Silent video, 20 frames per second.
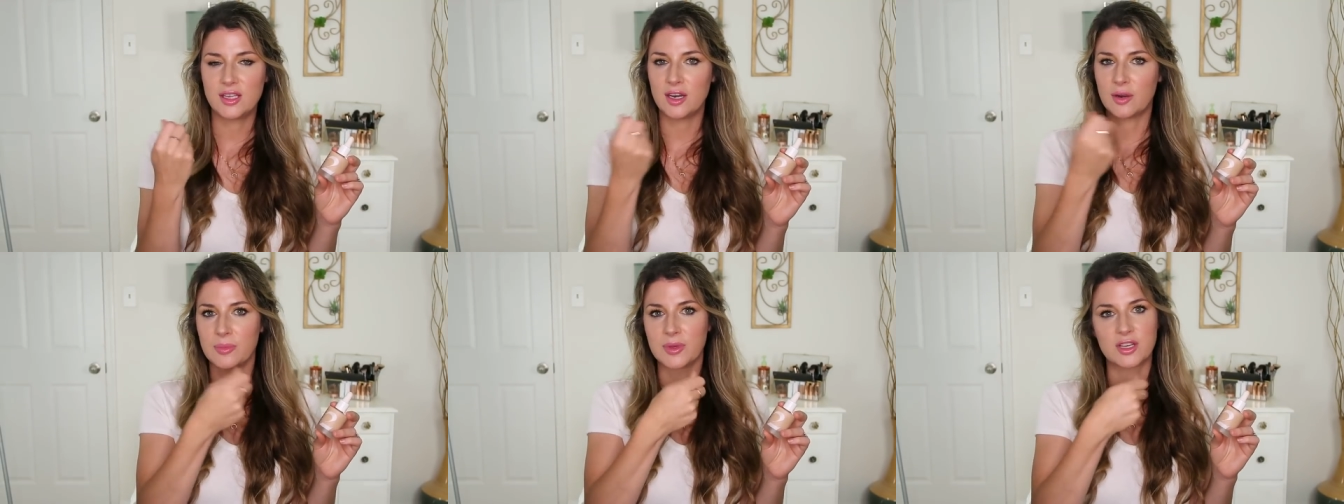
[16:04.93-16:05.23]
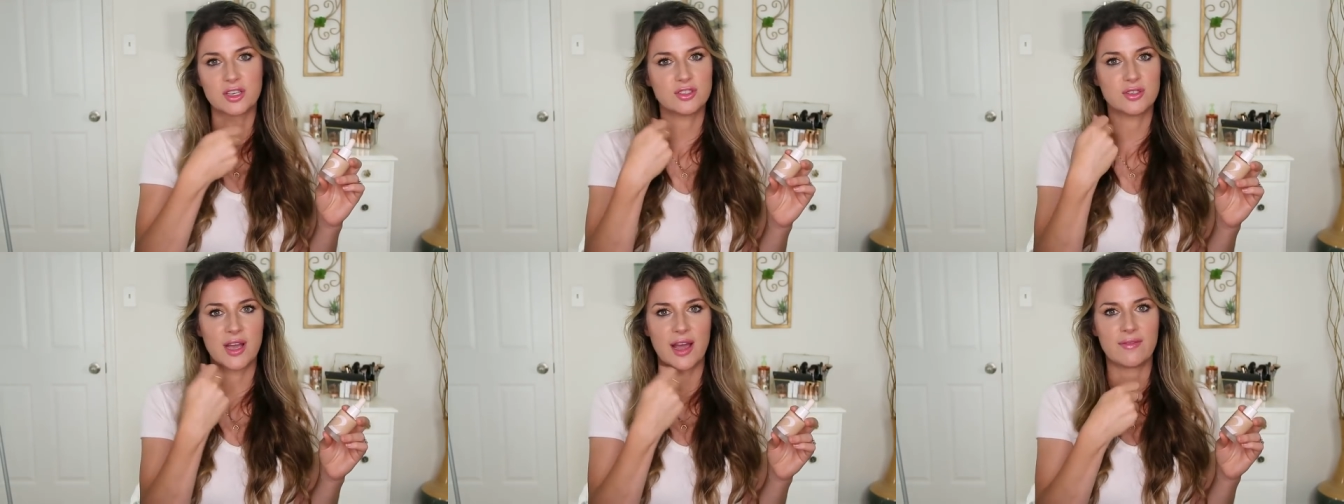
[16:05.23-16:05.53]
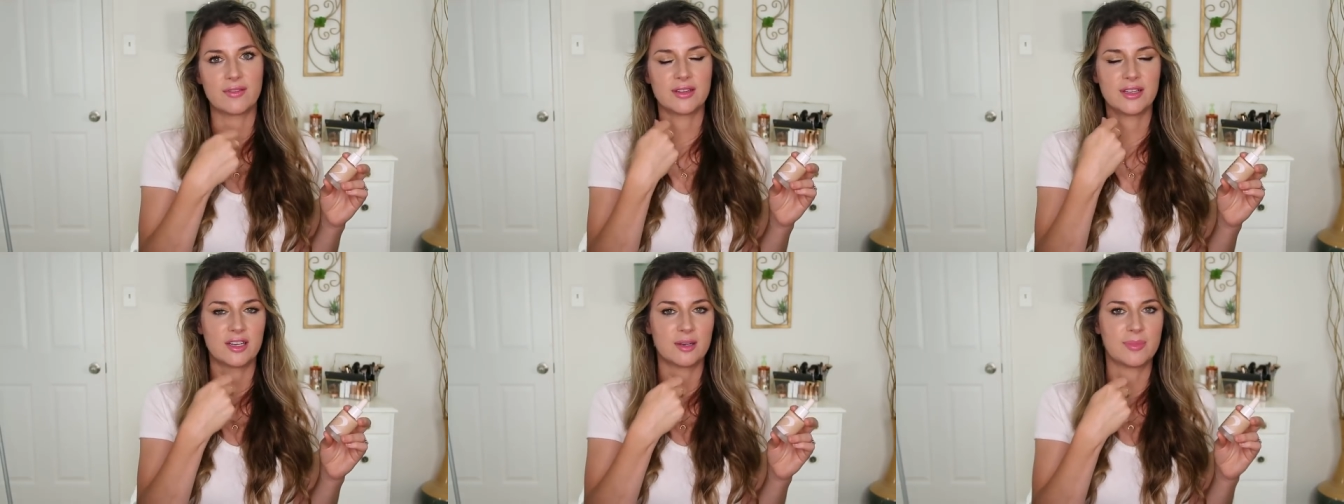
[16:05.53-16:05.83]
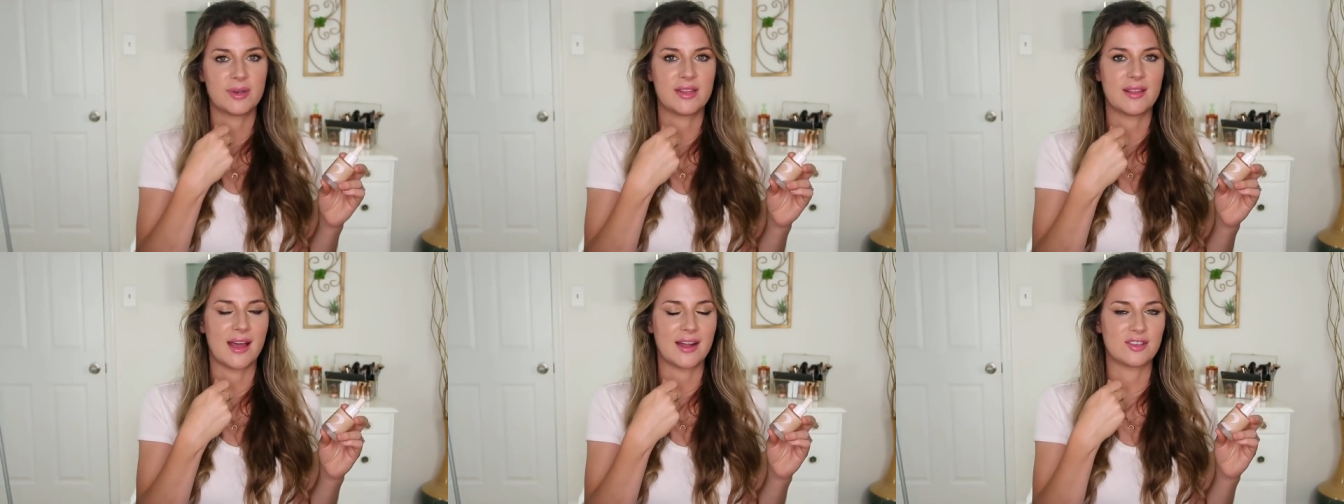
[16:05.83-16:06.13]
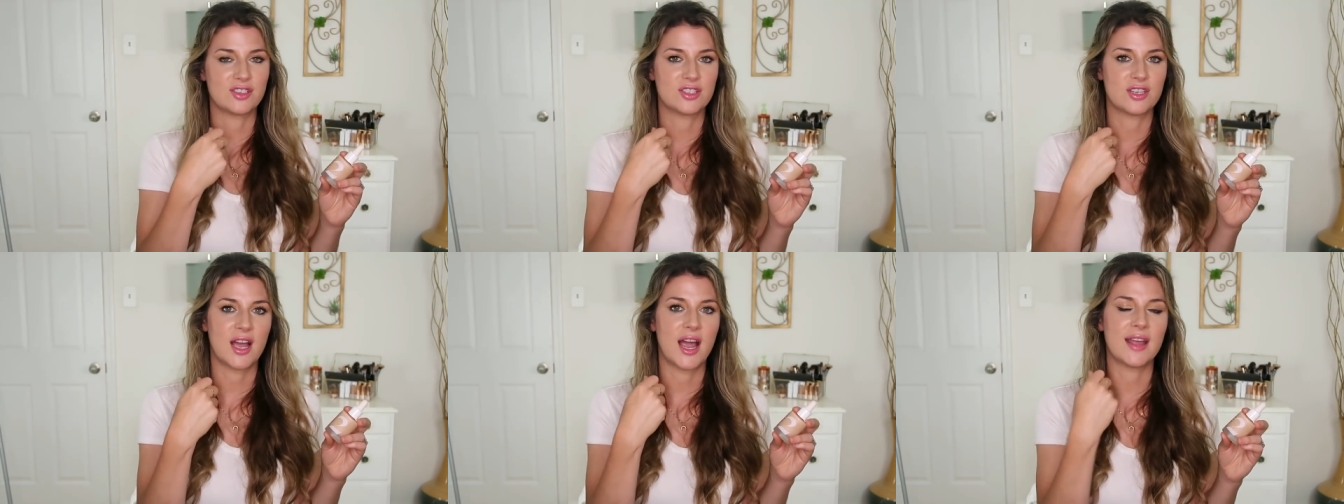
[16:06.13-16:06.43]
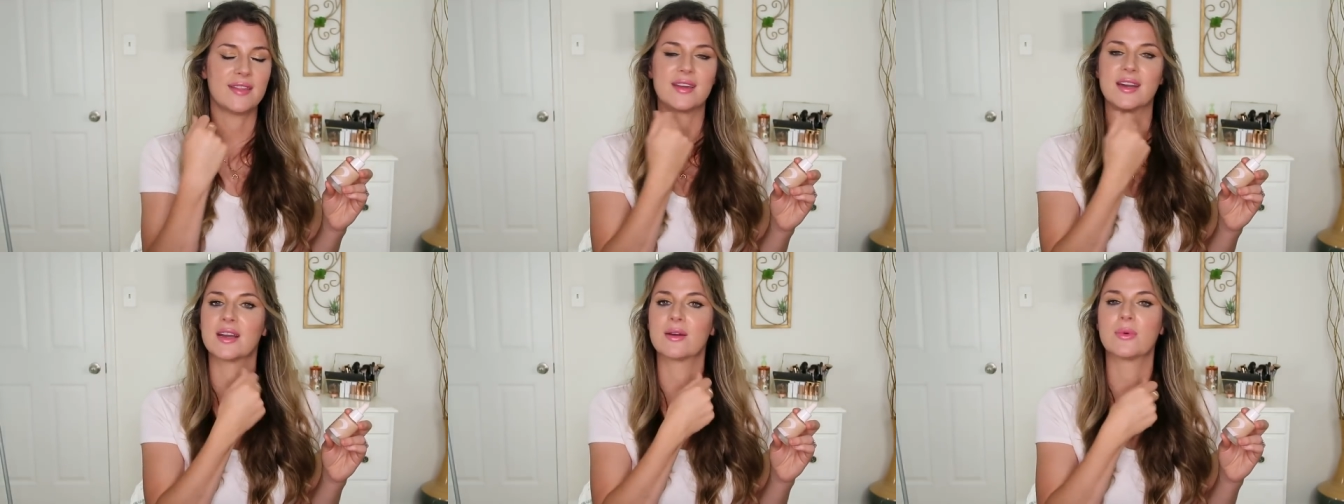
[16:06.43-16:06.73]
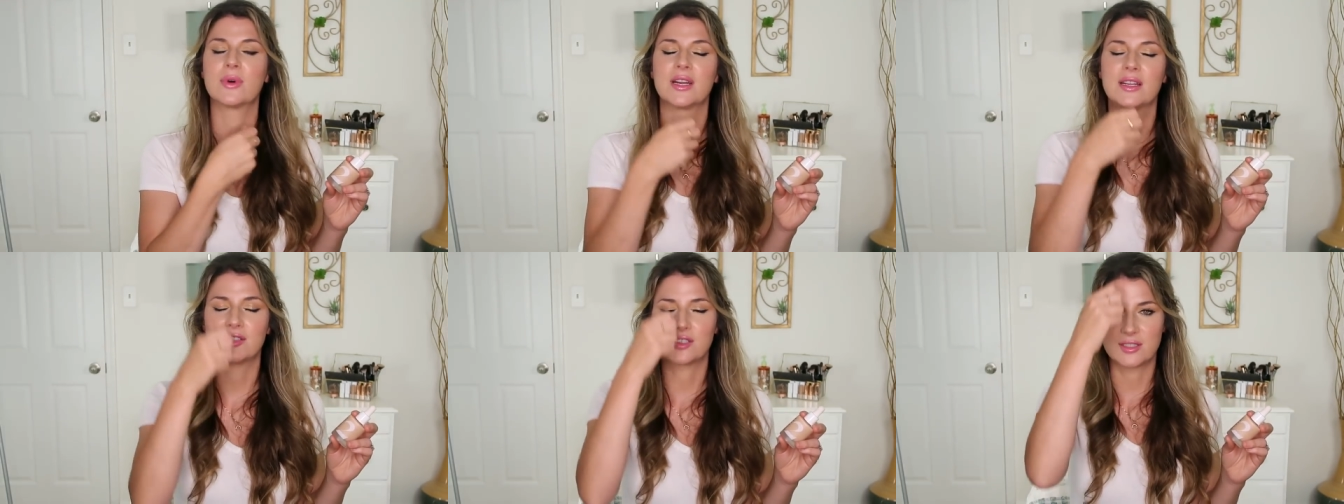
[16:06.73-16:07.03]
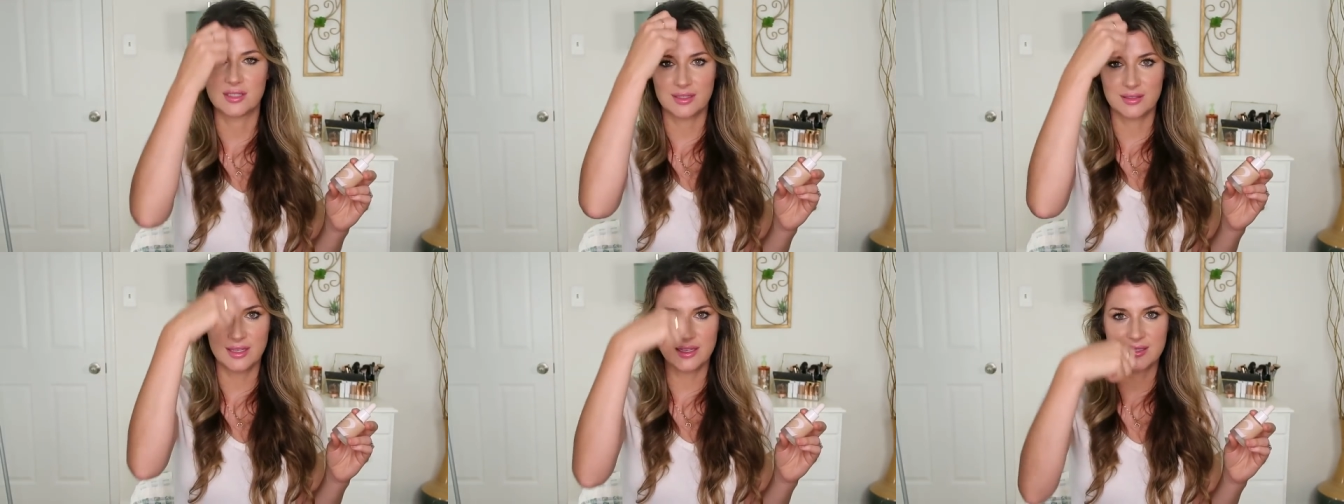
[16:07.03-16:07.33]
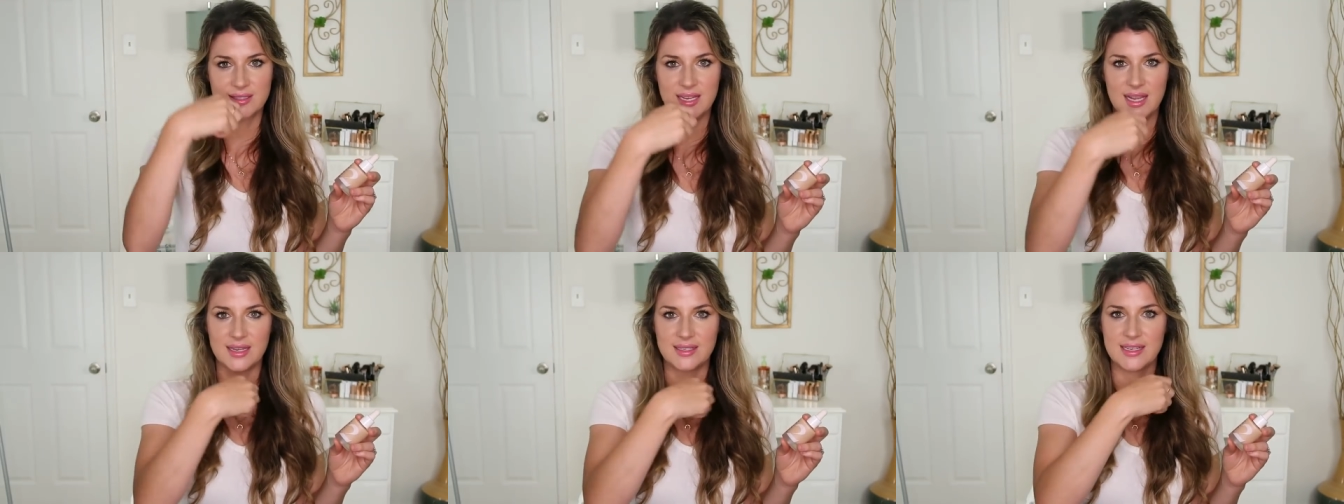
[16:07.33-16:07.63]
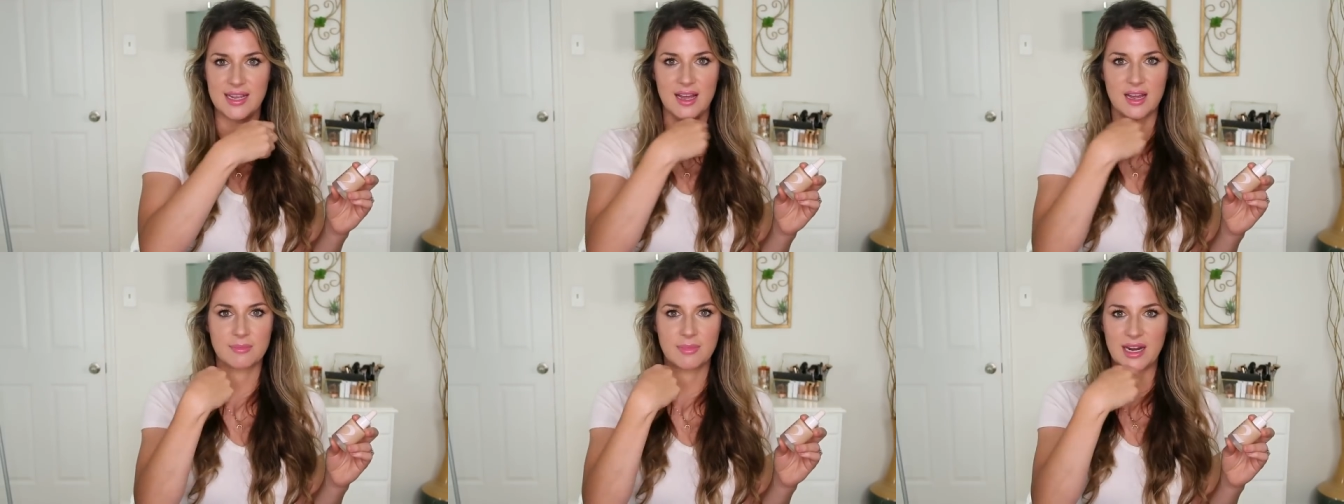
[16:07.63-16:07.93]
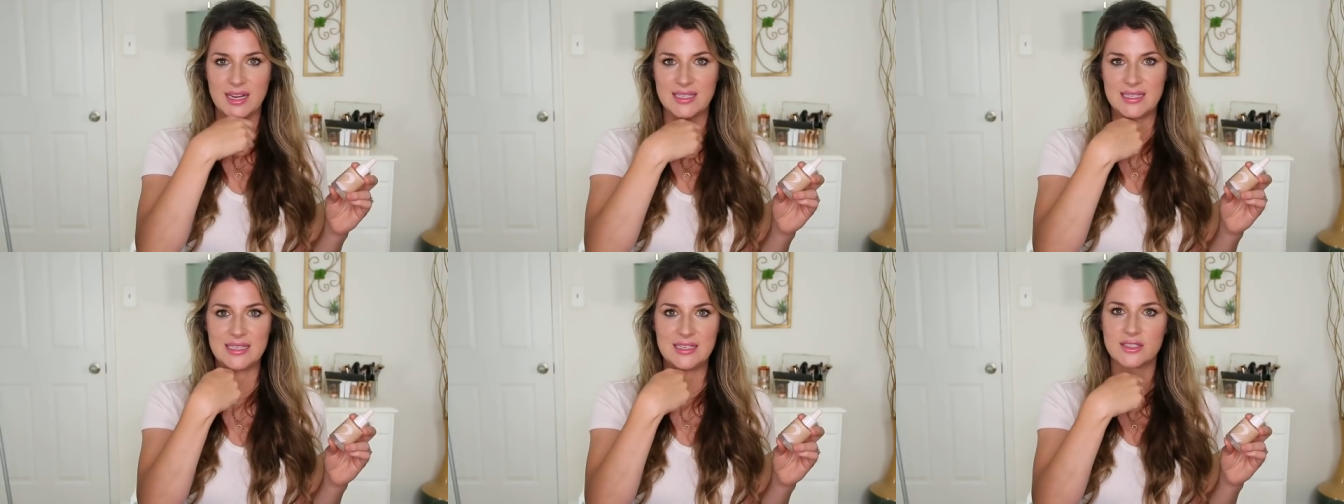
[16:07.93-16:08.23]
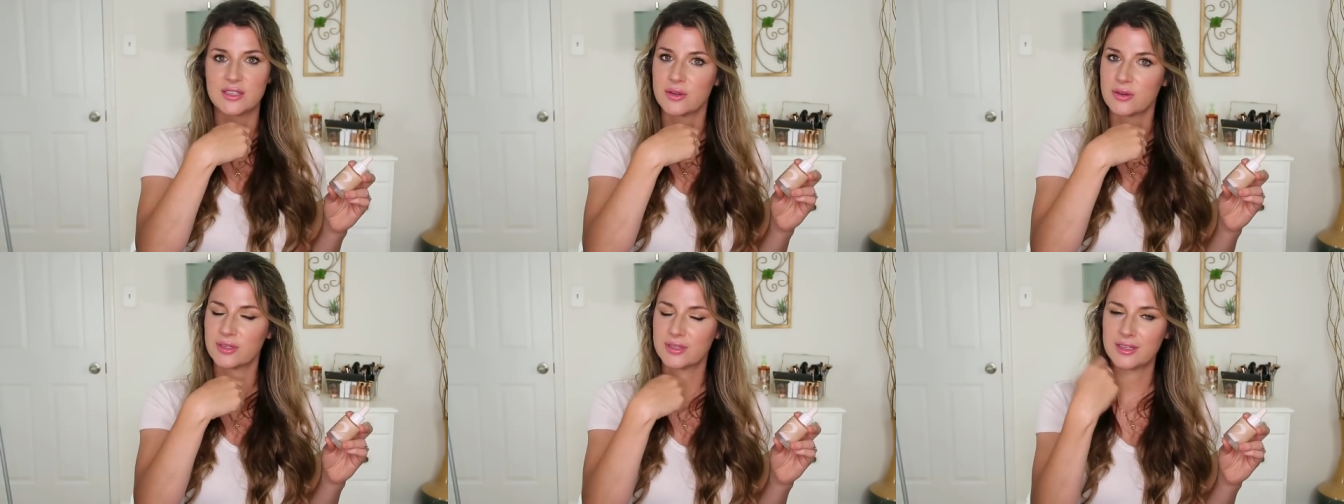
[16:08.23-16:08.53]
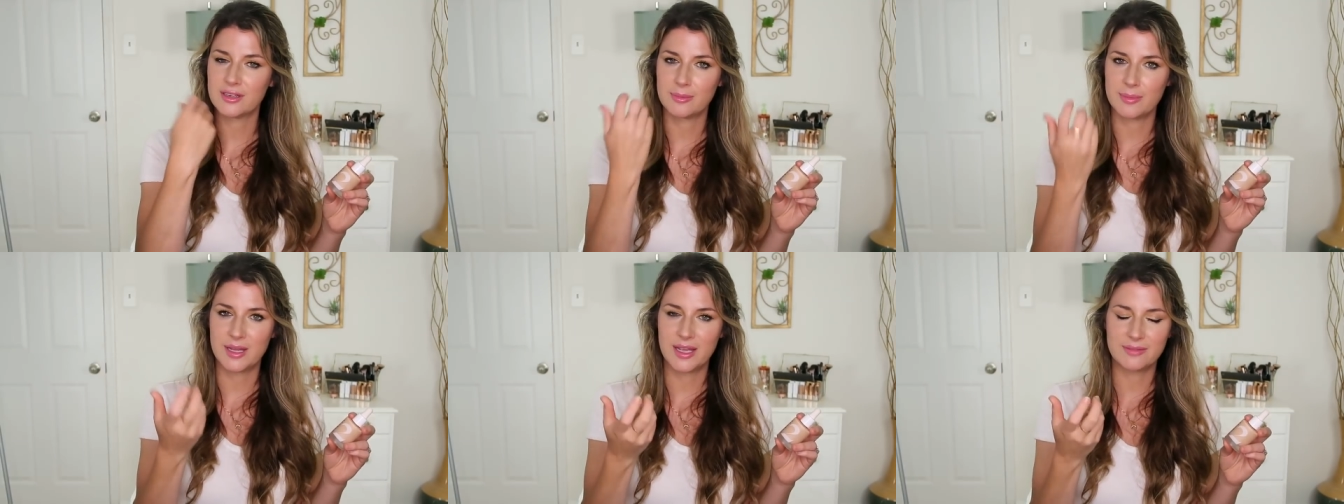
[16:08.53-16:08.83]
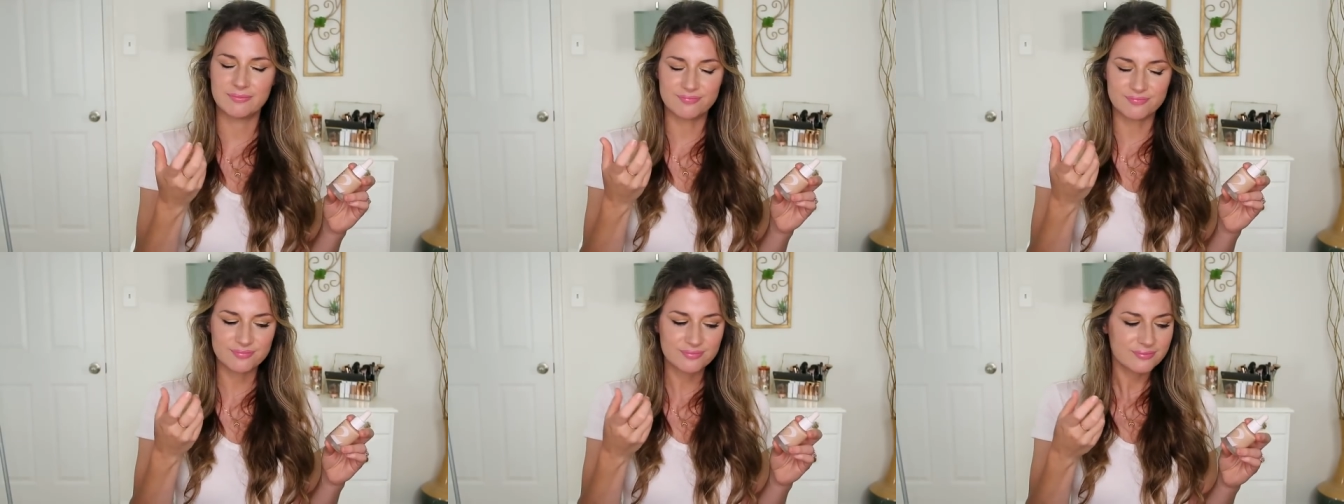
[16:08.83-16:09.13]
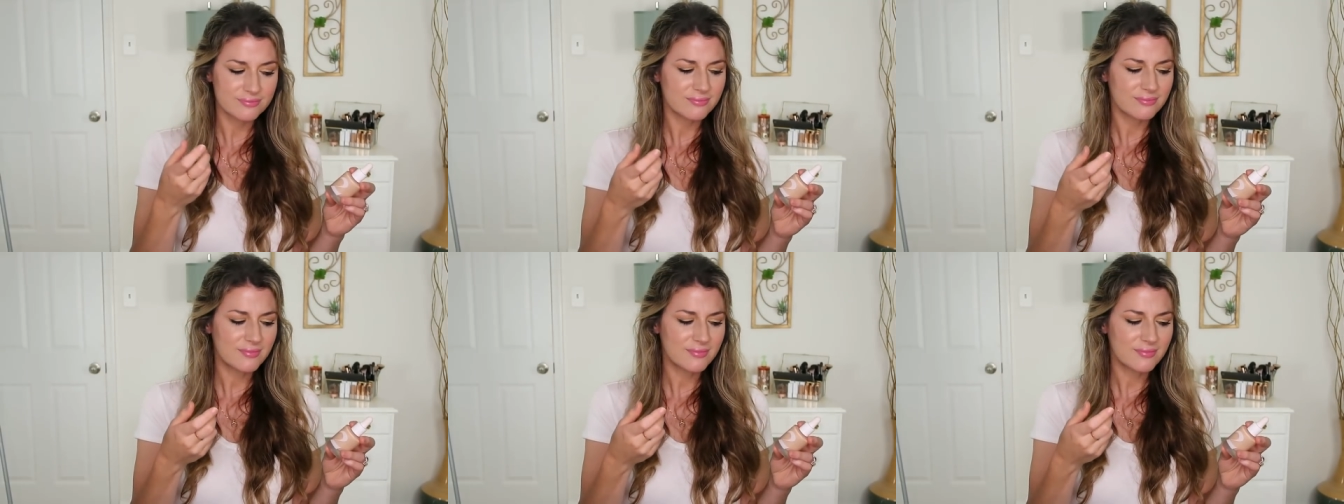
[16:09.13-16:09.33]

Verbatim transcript: you know, because you have a little bit of that shine and I want to just at least take down my T-zone a little bit,